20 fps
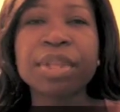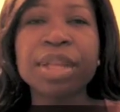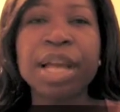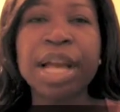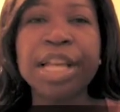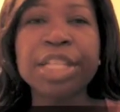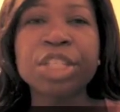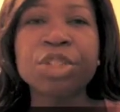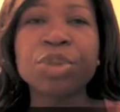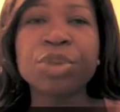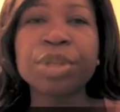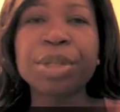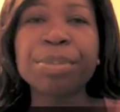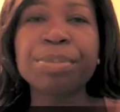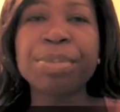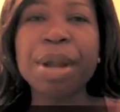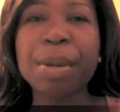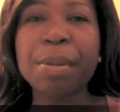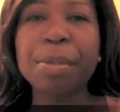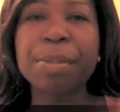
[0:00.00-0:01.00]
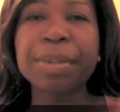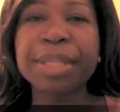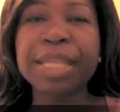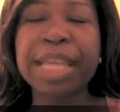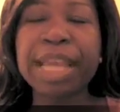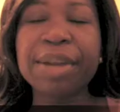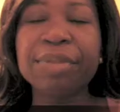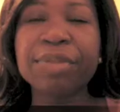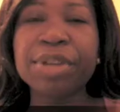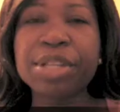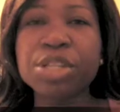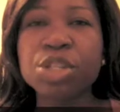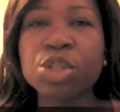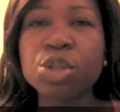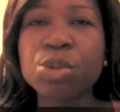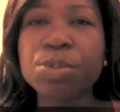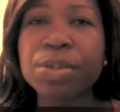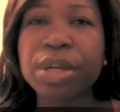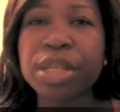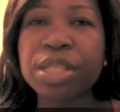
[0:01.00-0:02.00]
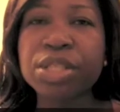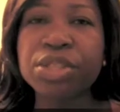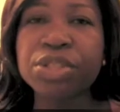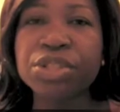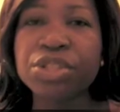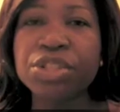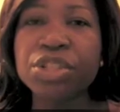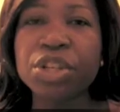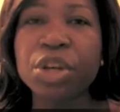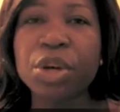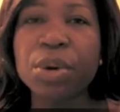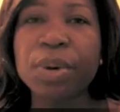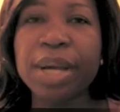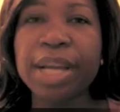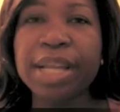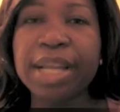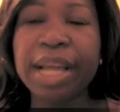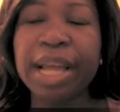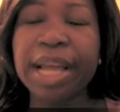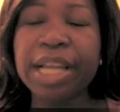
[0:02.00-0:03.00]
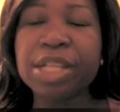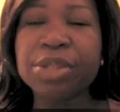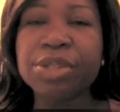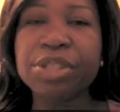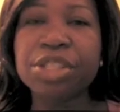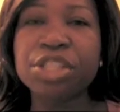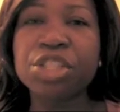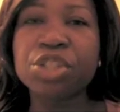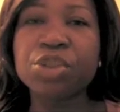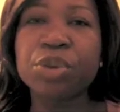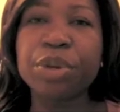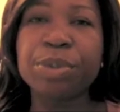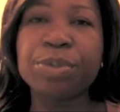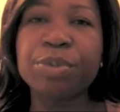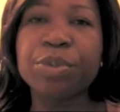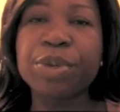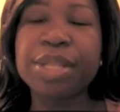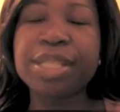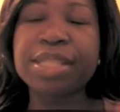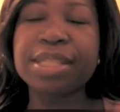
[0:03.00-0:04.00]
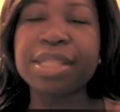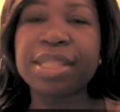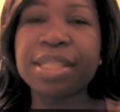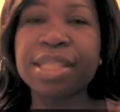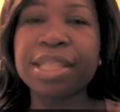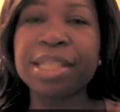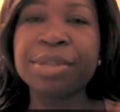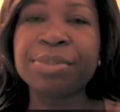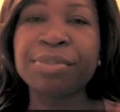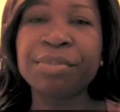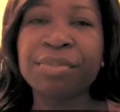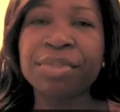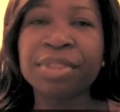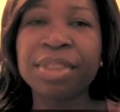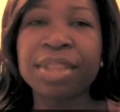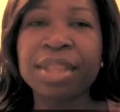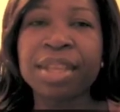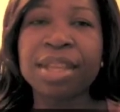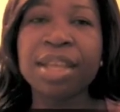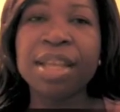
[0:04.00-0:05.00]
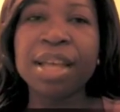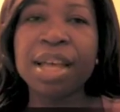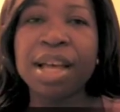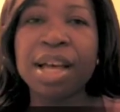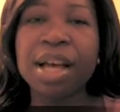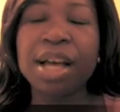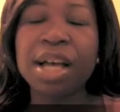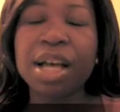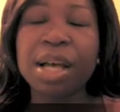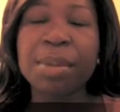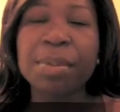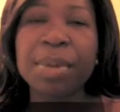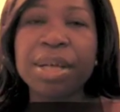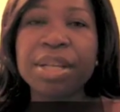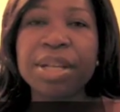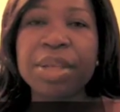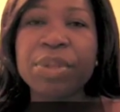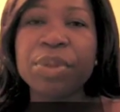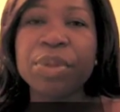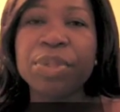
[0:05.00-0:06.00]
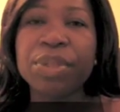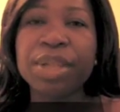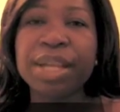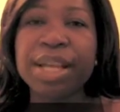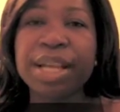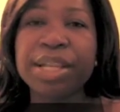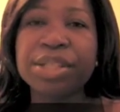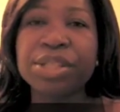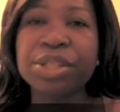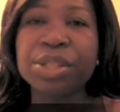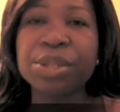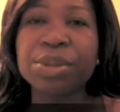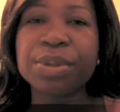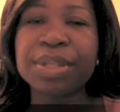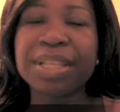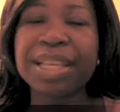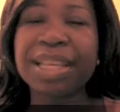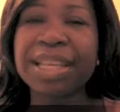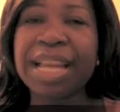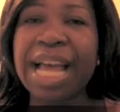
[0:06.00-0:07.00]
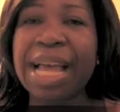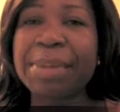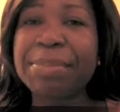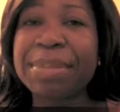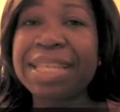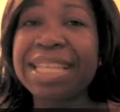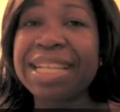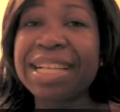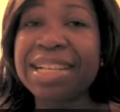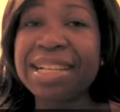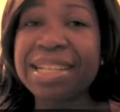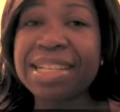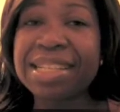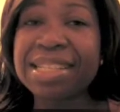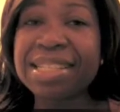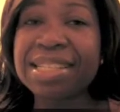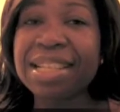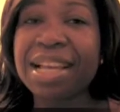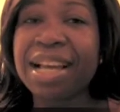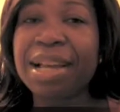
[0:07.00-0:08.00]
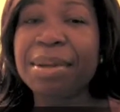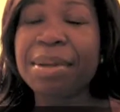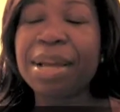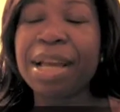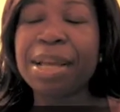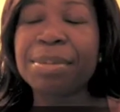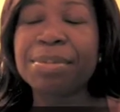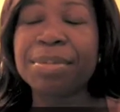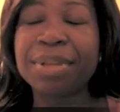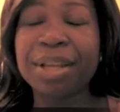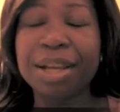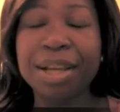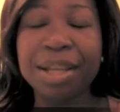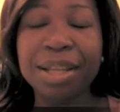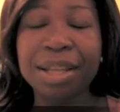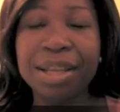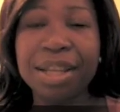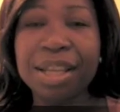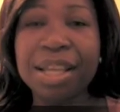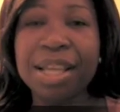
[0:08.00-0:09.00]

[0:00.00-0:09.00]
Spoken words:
I trim probably every 2 months or so. I actually just trimmed recently. Another thing I do, again, because I'm not,